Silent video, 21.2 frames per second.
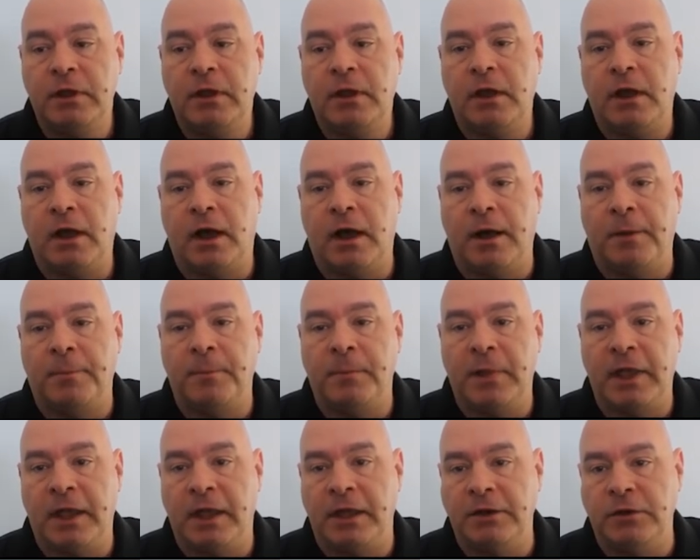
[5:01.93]

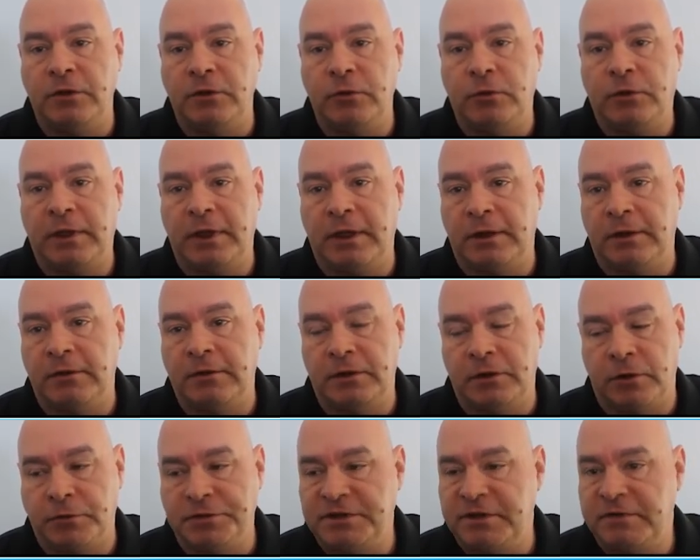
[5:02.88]
And you
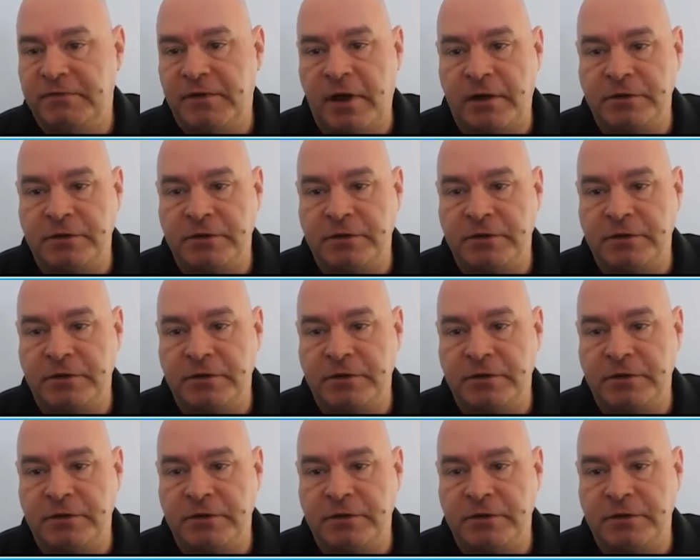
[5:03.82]
can diff out